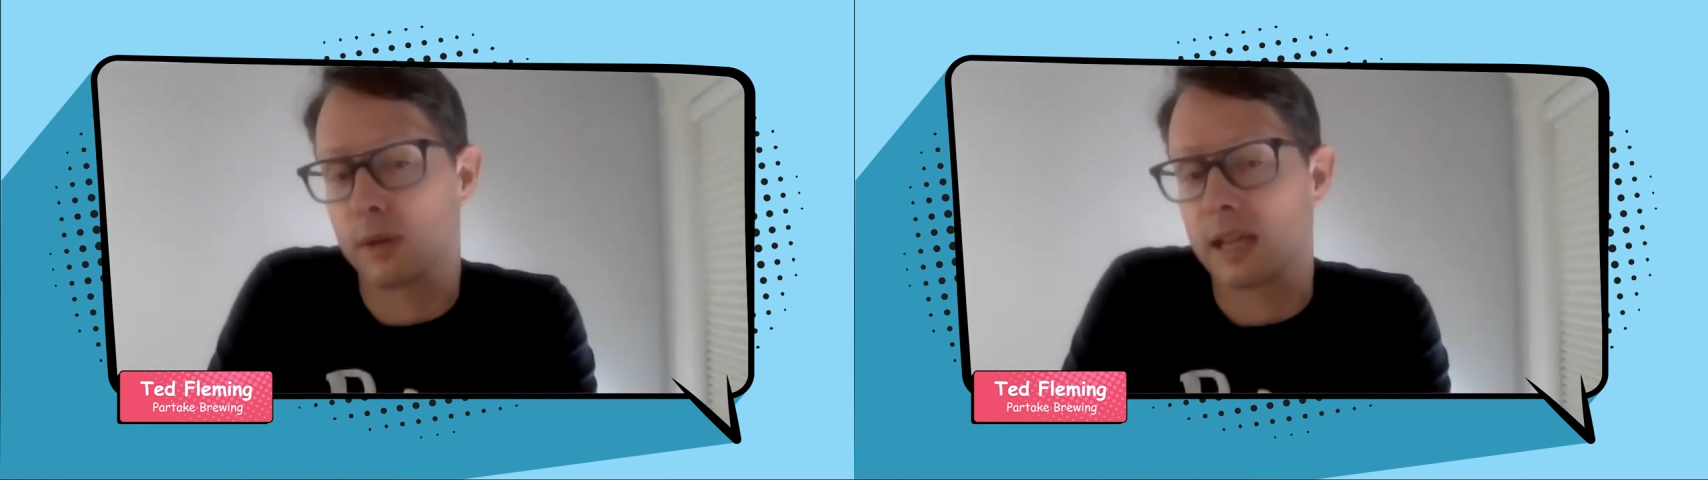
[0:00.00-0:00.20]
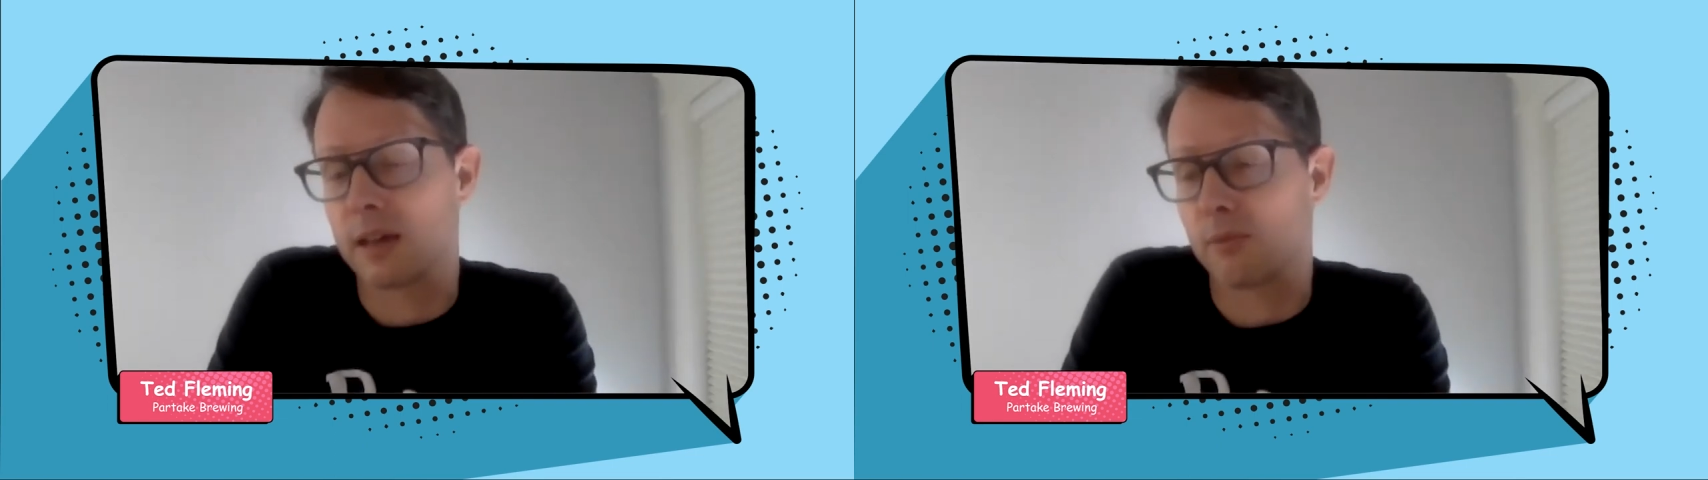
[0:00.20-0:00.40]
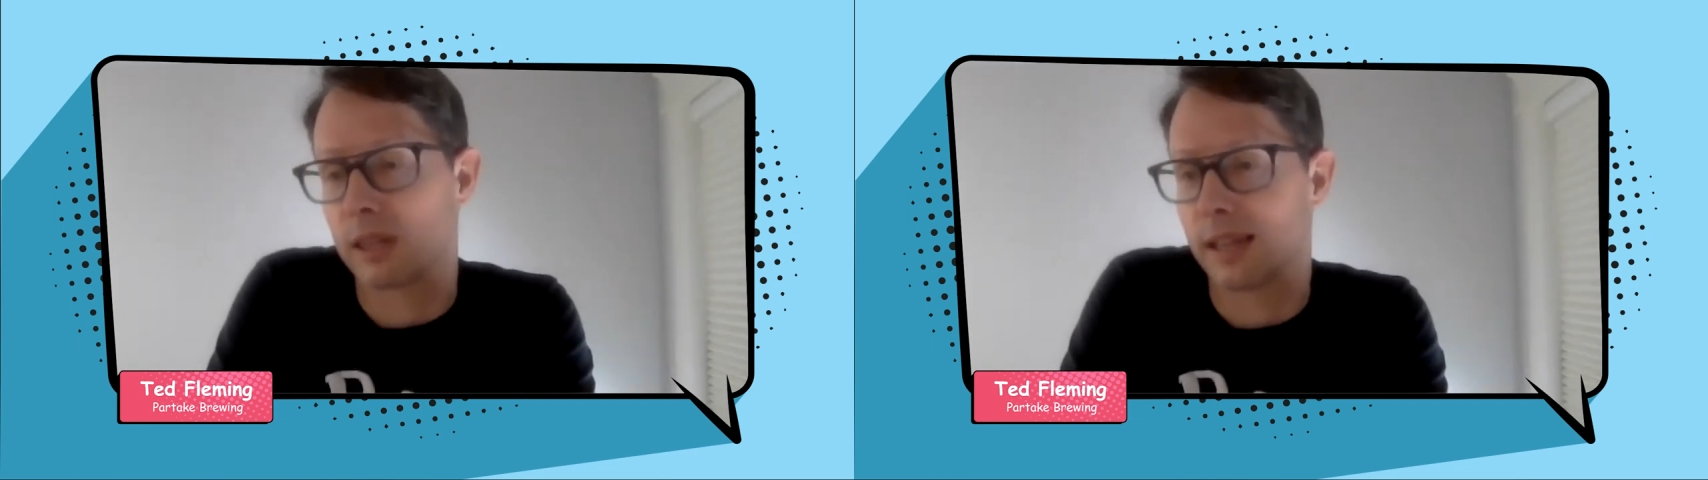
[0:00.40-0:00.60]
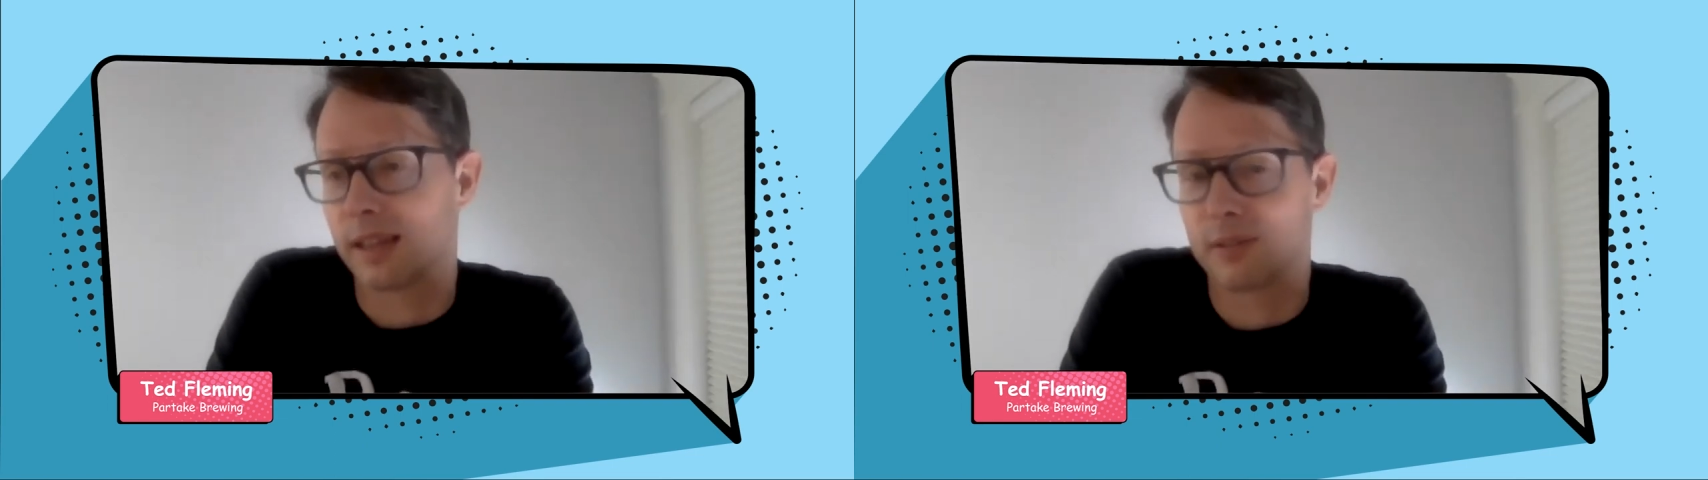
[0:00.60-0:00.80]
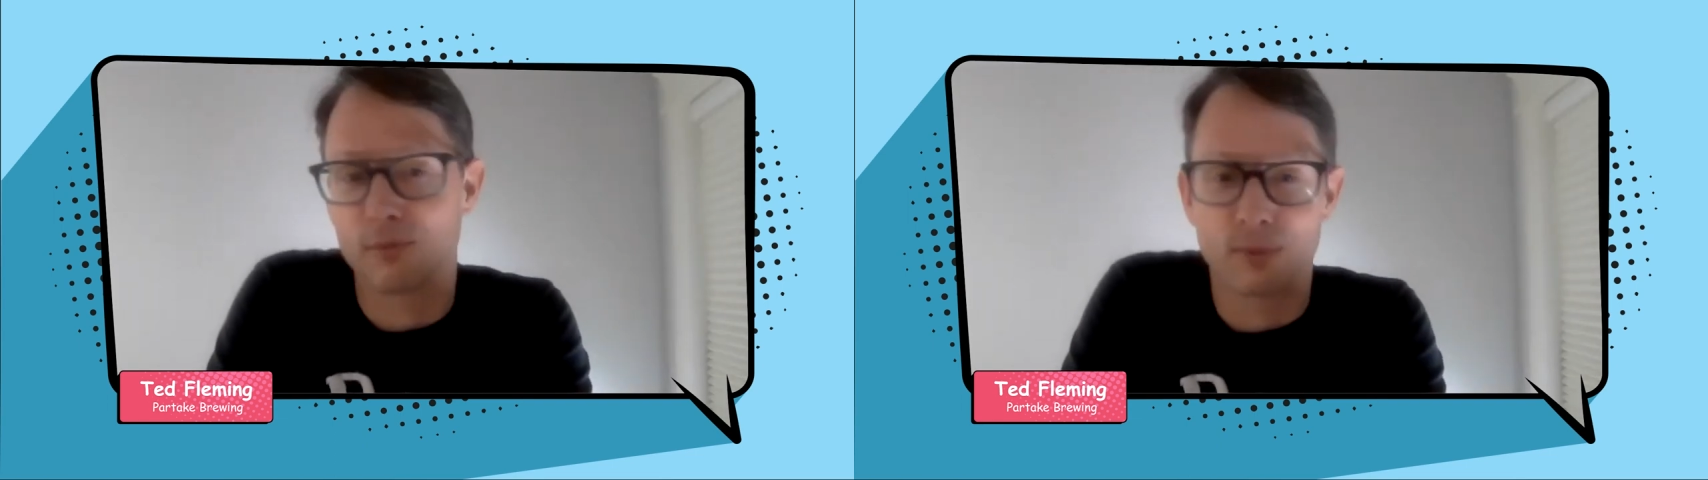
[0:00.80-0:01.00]
for the weekend when
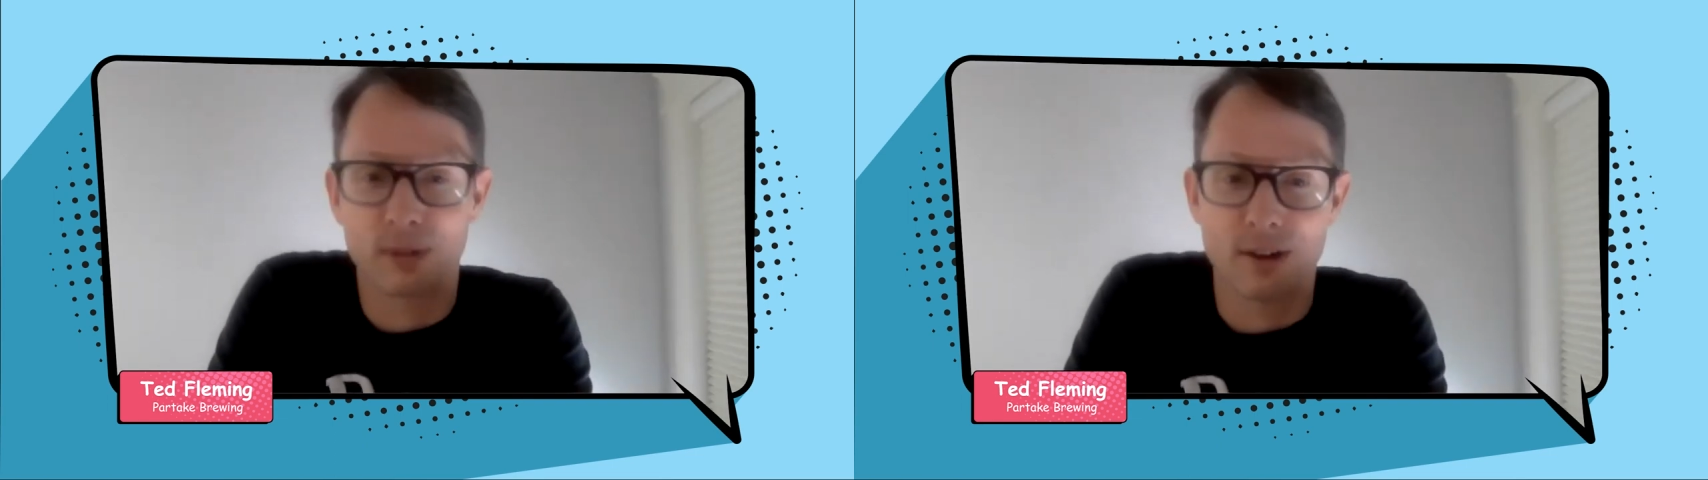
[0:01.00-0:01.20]
they